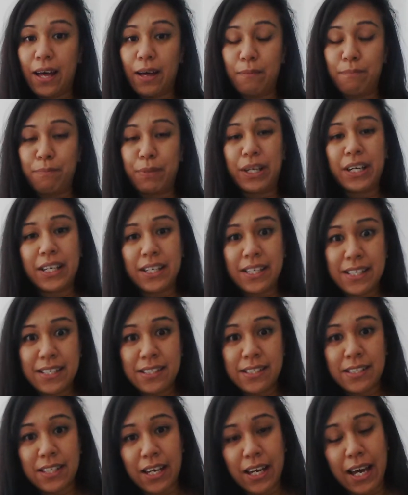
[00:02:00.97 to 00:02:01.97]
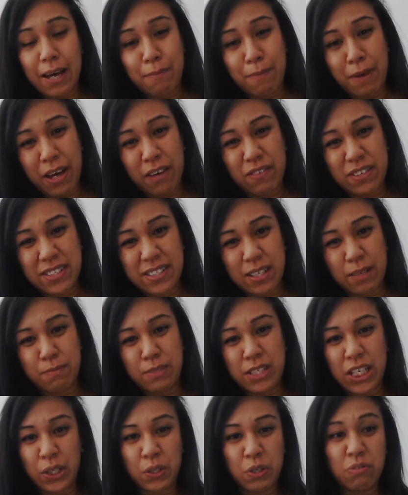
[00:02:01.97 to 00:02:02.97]
Because I'm having some
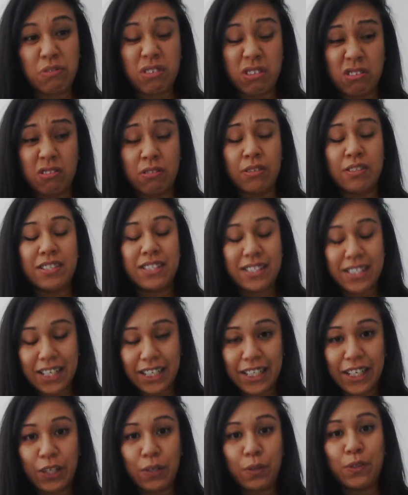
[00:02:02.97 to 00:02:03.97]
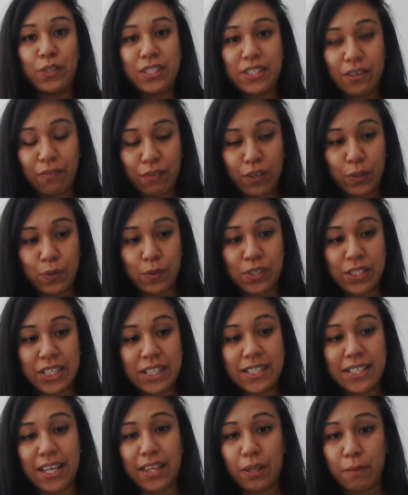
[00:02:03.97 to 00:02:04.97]
technical difficulties
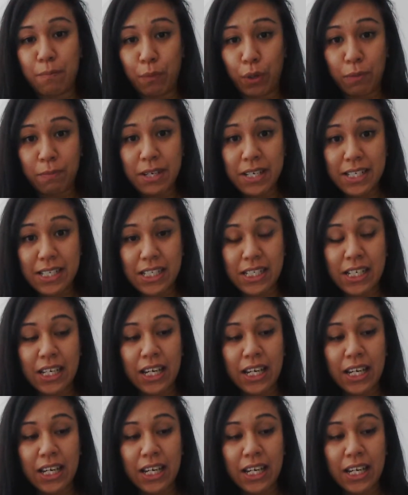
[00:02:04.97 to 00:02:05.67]
at the moment,